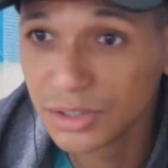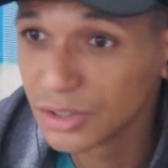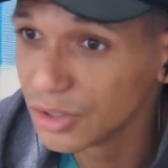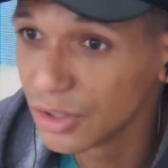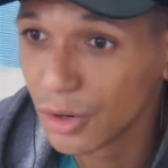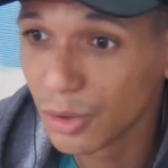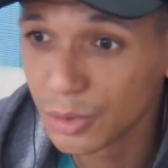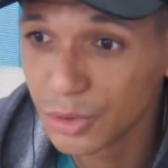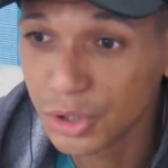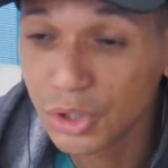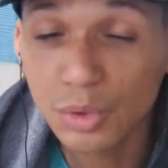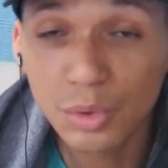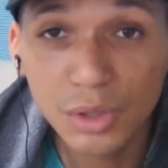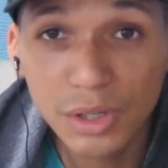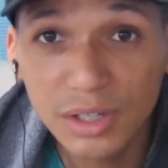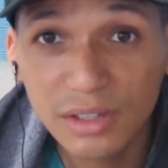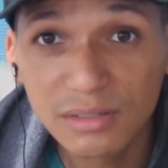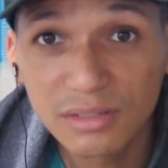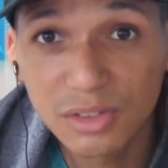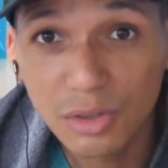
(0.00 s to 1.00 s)
You know, you
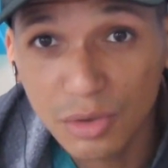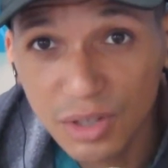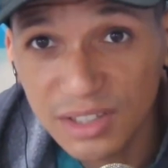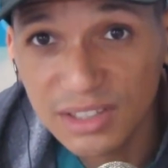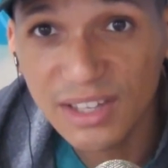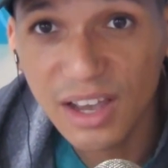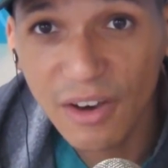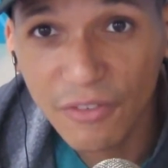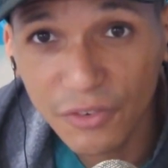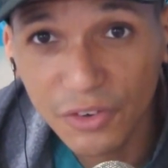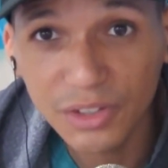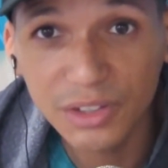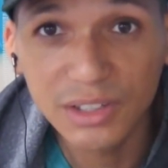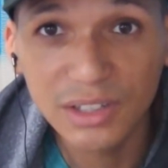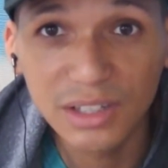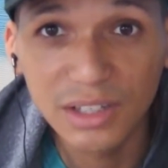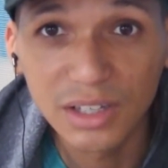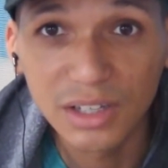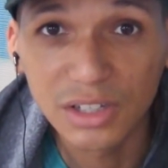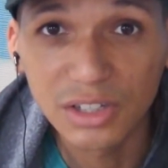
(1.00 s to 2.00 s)
could
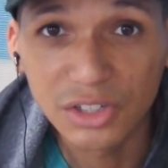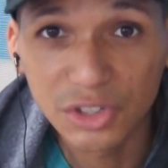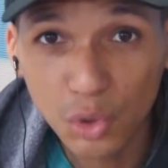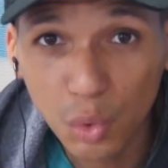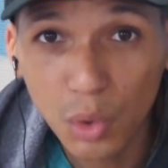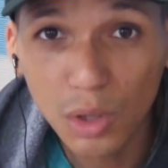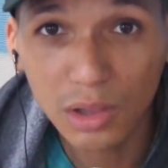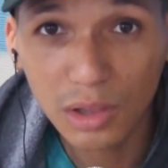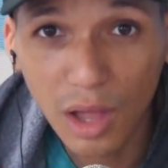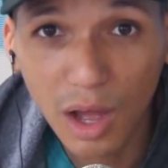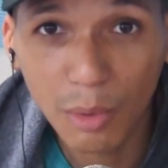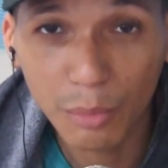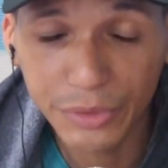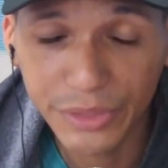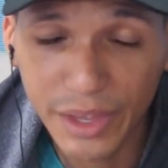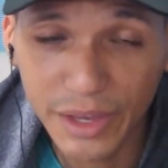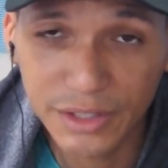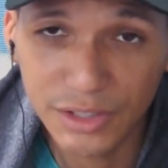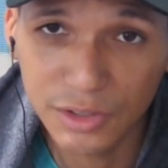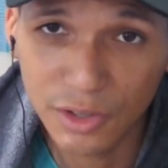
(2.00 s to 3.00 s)
definitely do a lot with
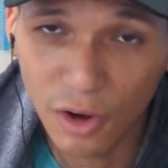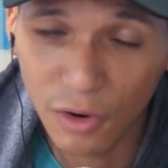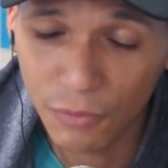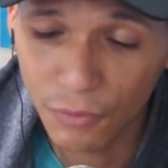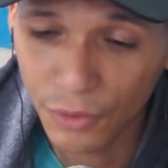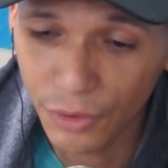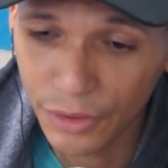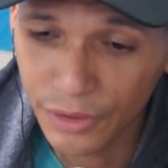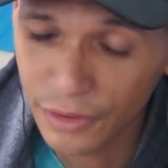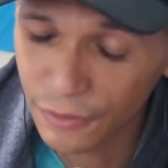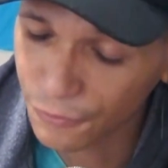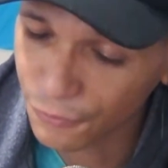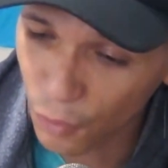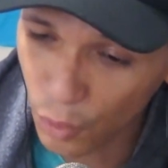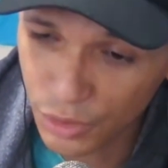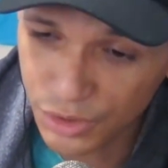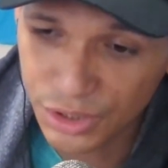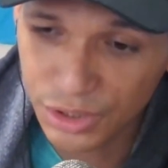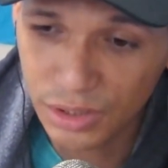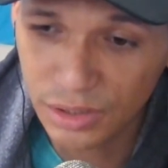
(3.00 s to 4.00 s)
that software. And
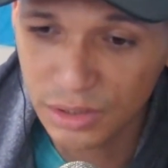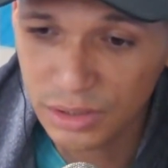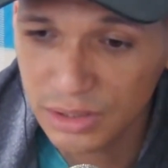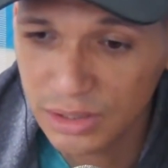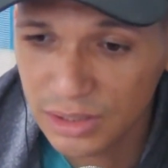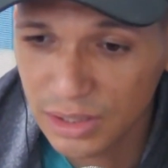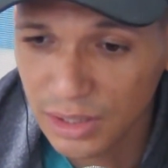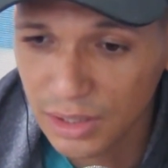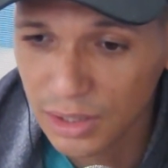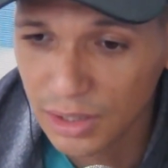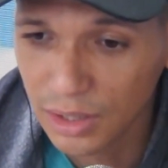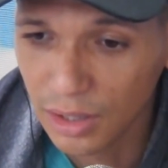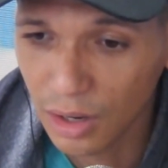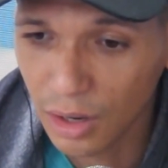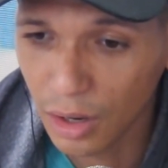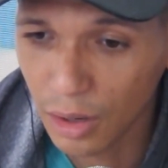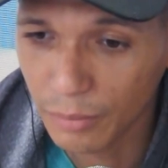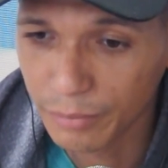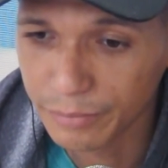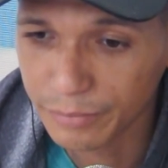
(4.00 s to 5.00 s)
unfortunately,
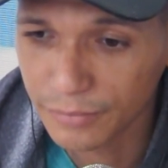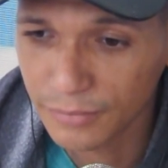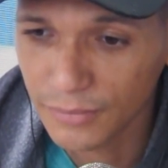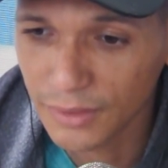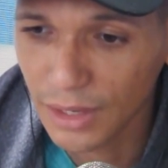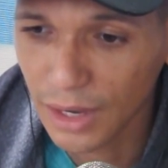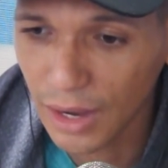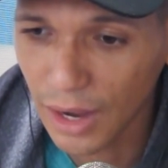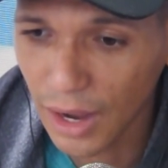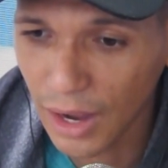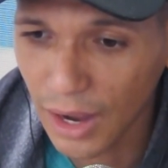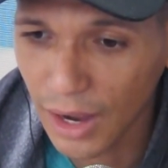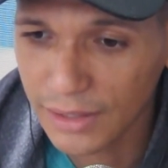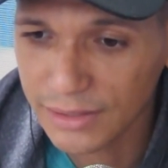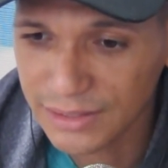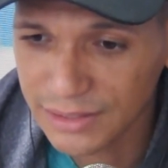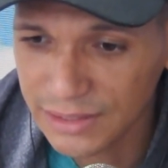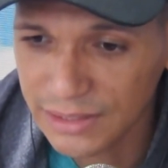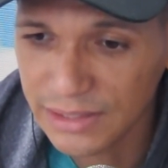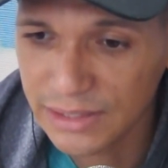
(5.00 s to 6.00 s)
I
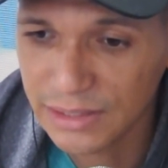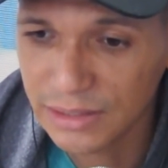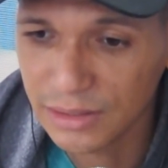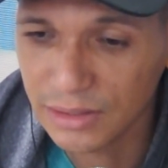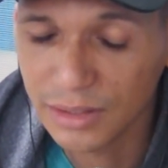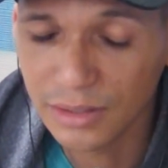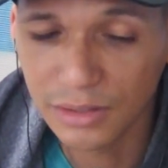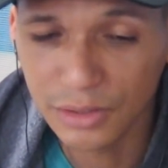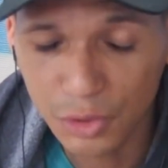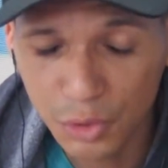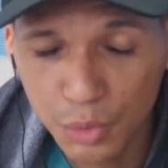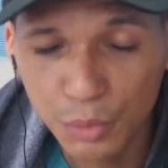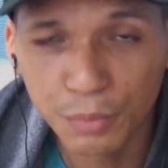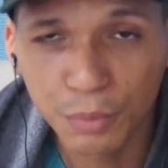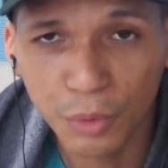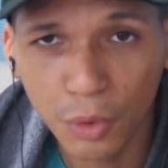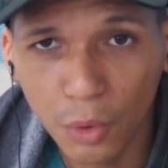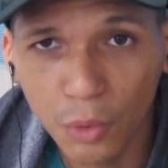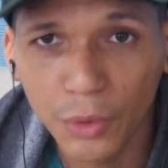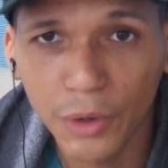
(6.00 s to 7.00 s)
see the new
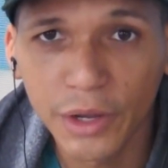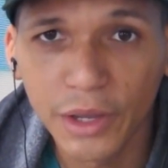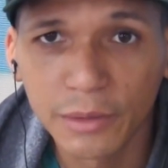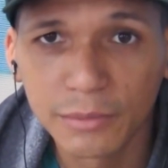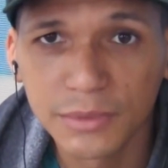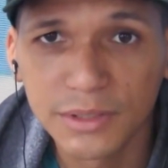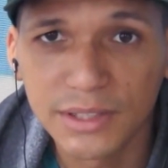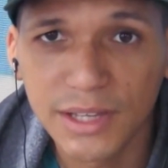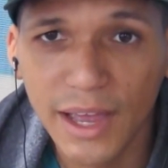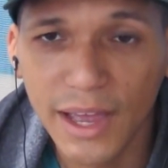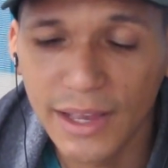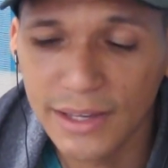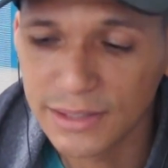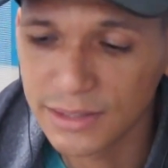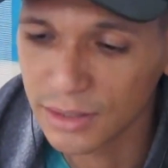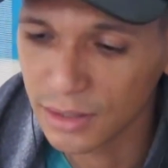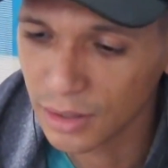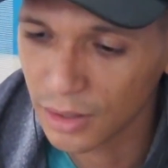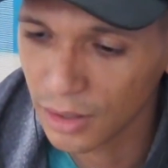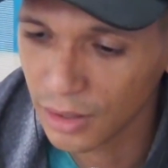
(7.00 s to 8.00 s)
programs as
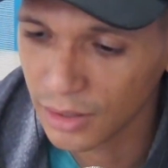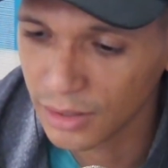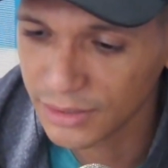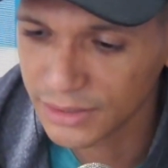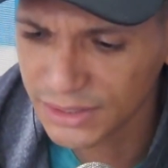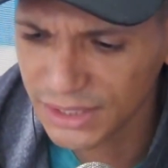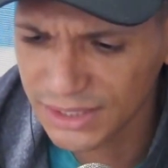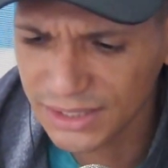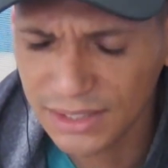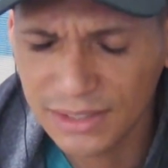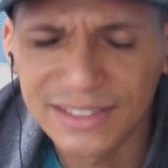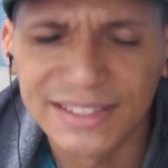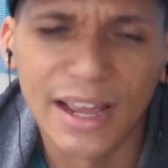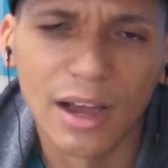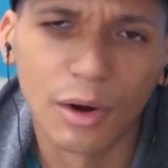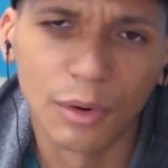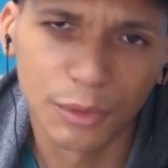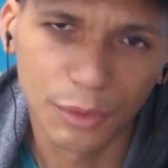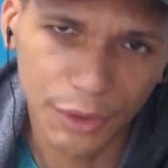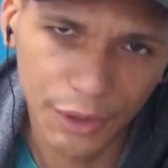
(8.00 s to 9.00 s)
just a
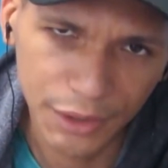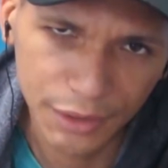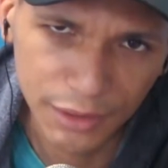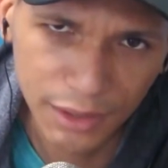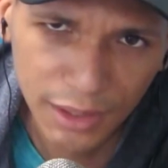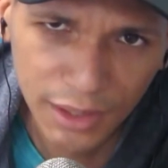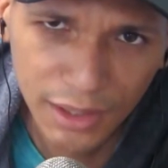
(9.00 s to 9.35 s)
downgrade.